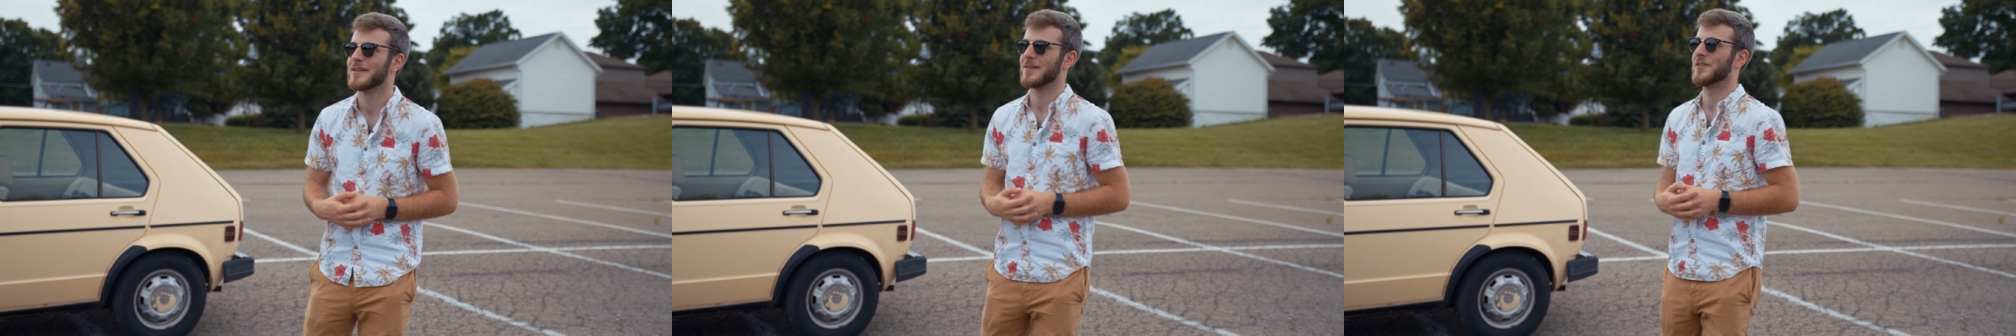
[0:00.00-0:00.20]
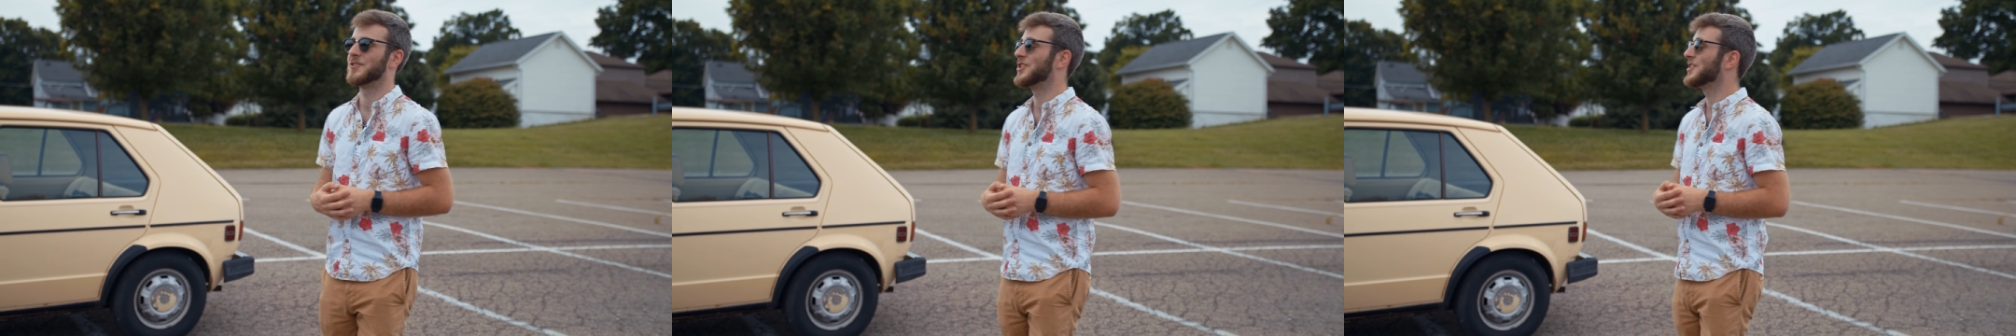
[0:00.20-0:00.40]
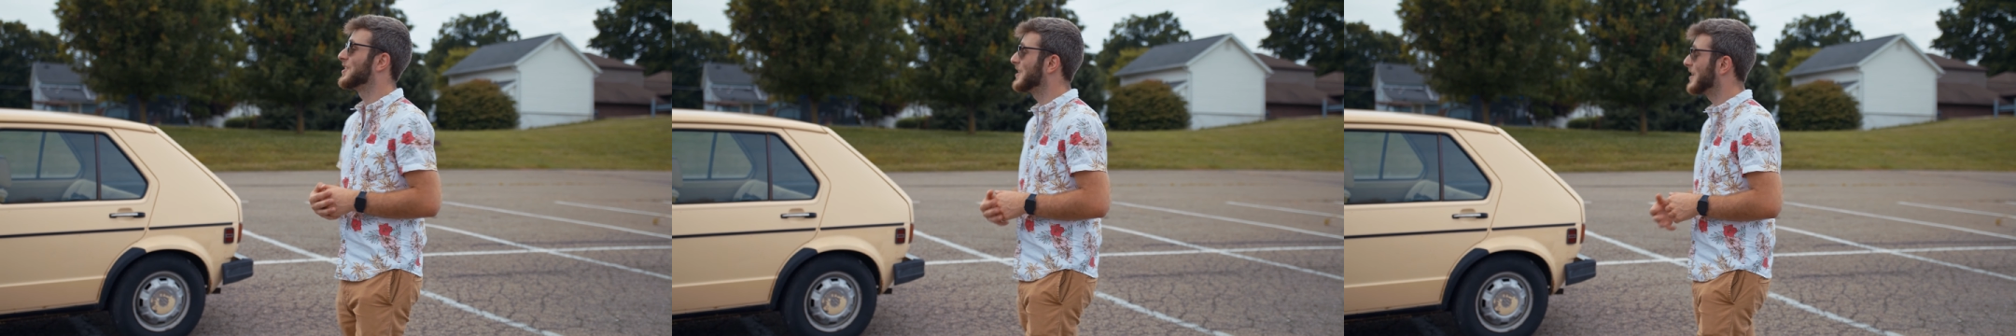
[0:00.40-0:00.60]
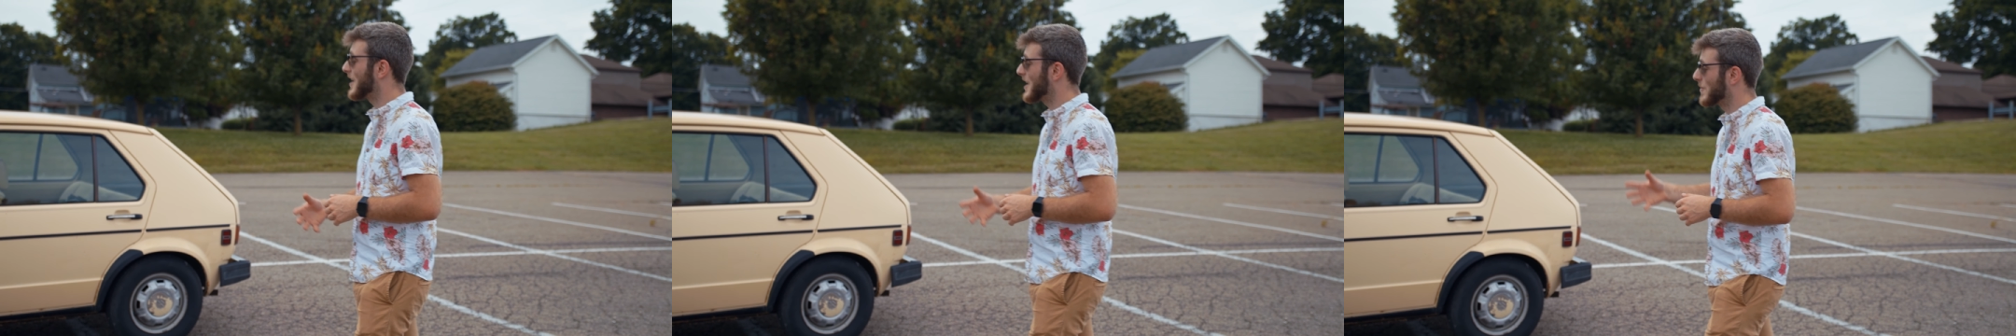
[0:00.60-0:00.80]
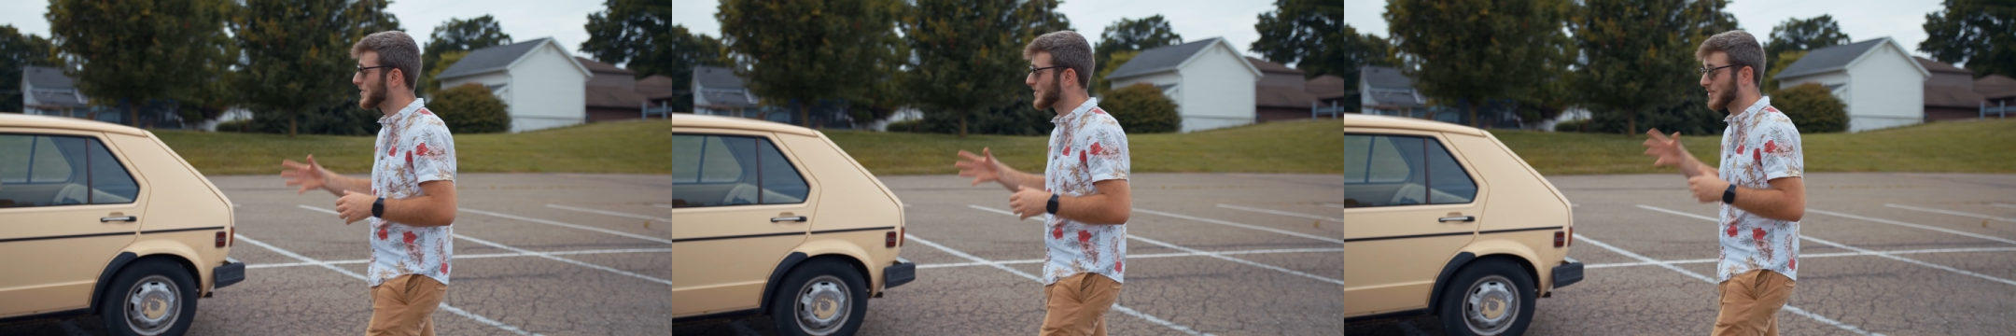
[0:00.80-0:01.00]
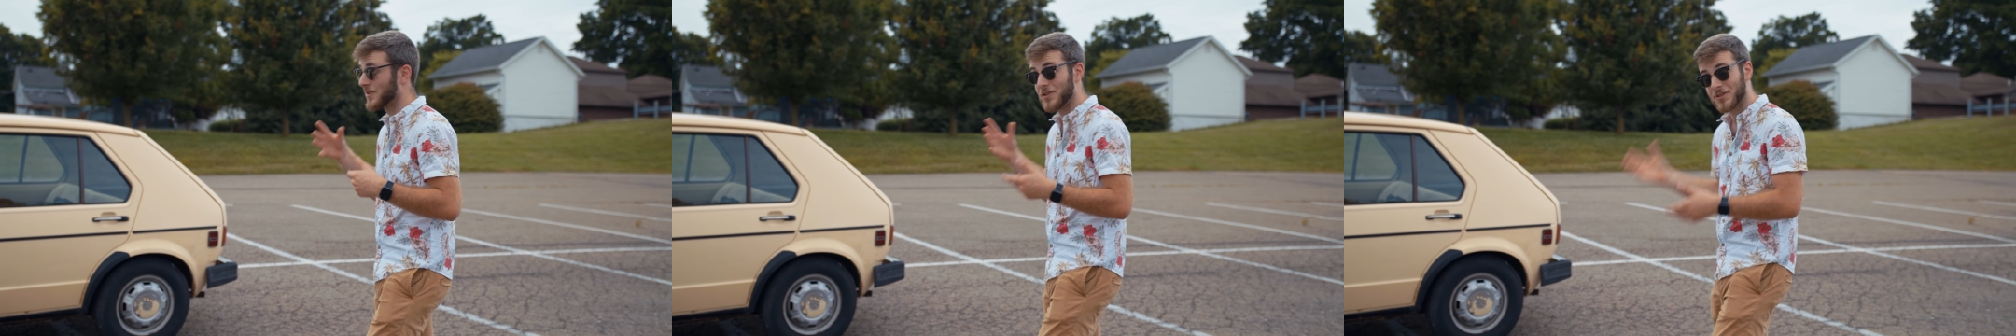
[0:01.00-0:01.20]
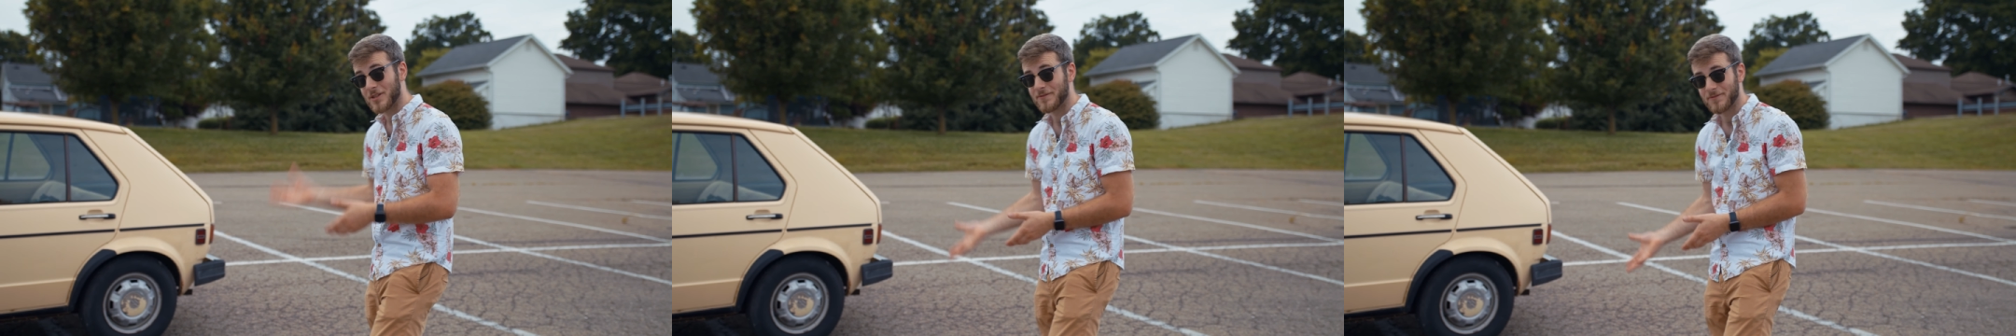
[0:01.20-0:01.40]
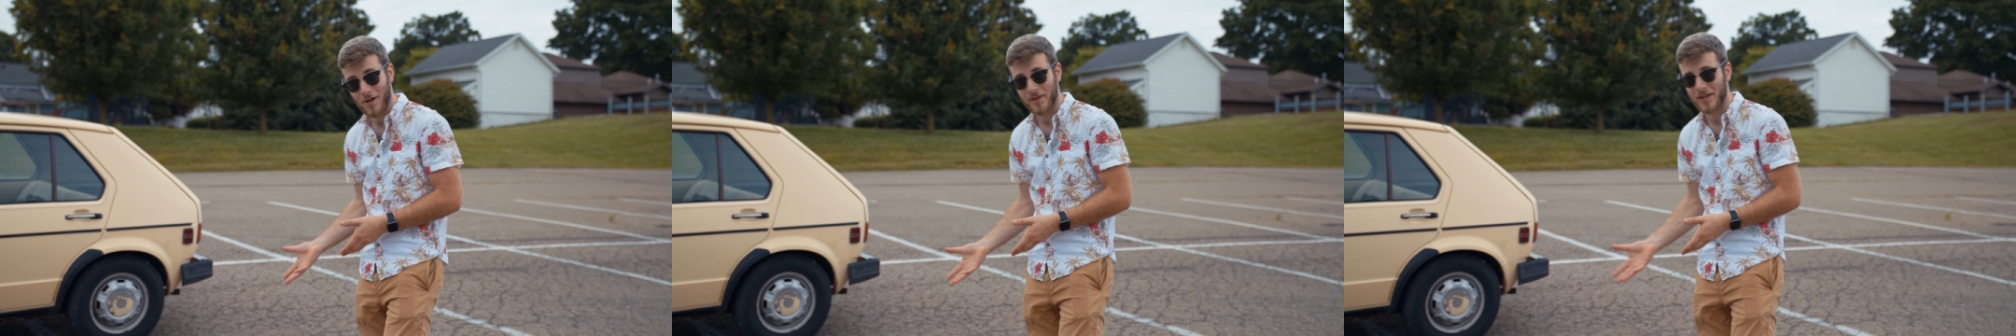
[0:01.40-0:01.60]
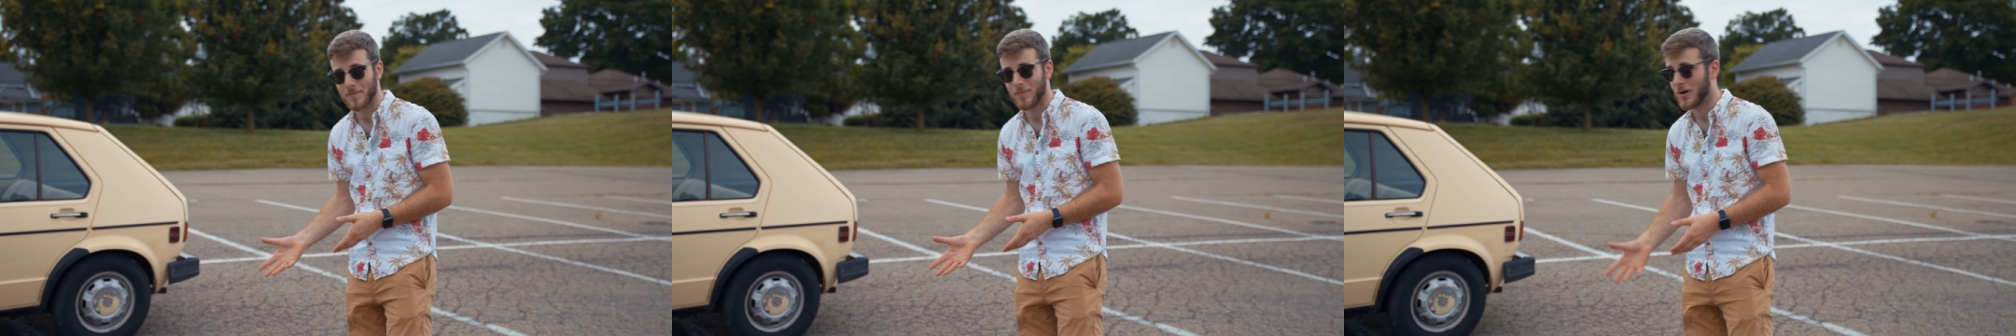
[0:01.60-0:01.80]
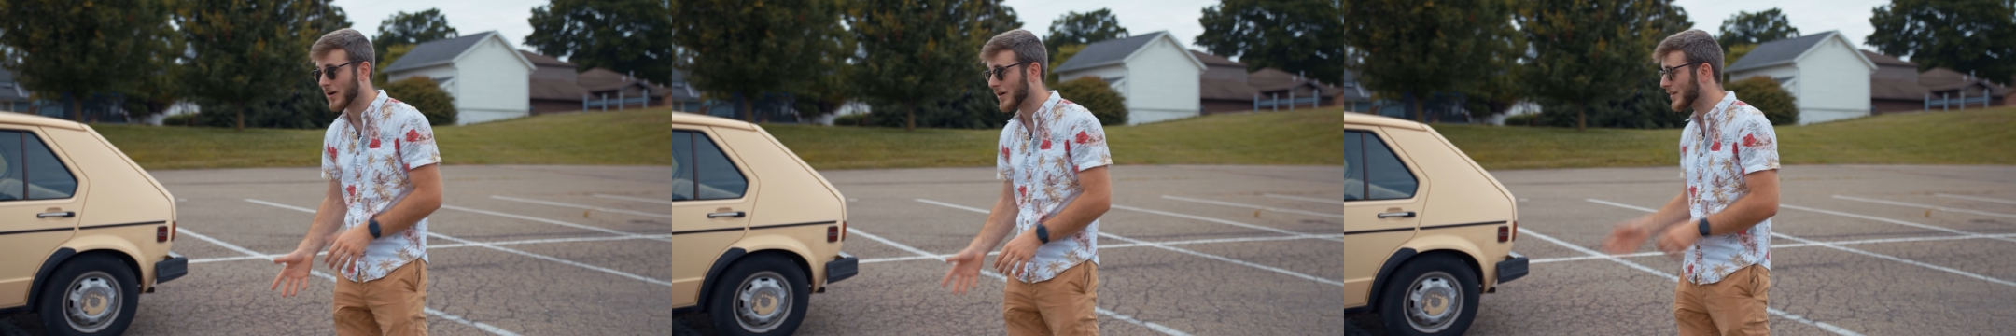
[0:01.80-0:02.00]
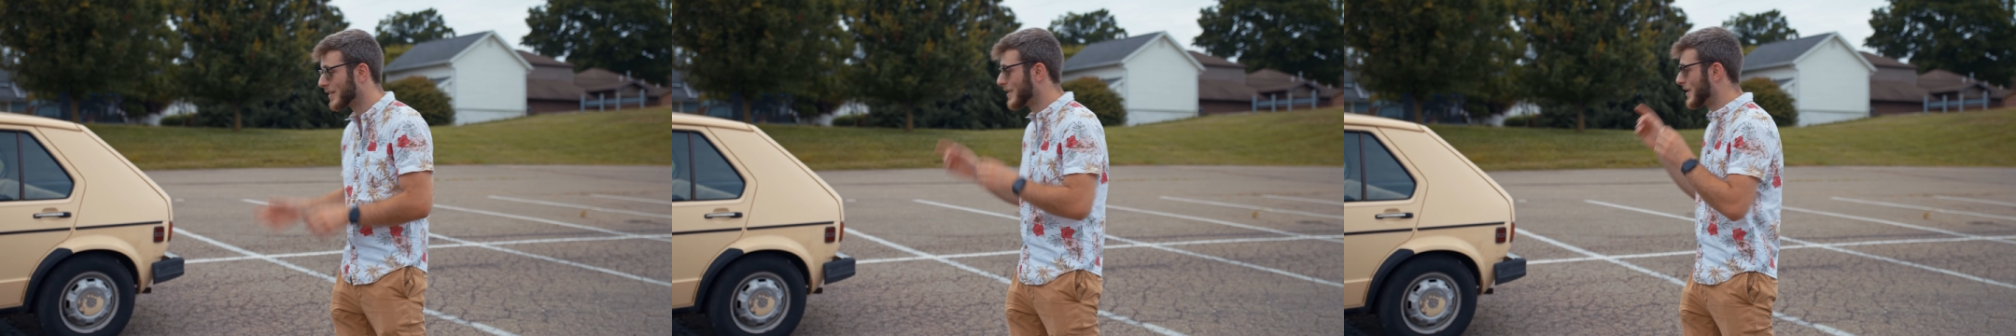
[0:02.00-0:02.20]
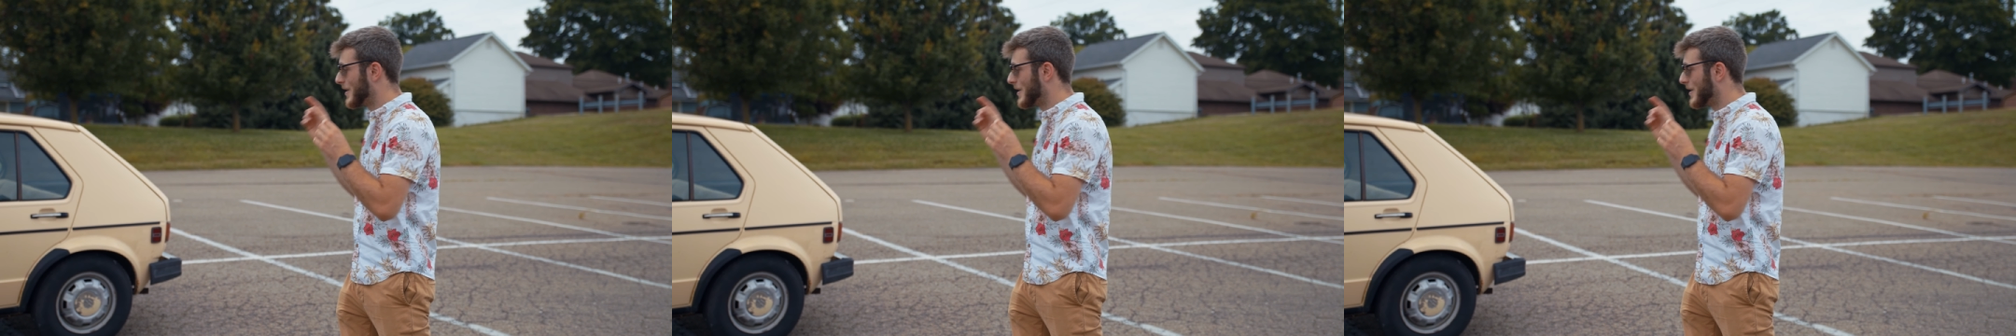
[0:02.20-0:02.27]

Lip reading: The GTI was essentially falling apart,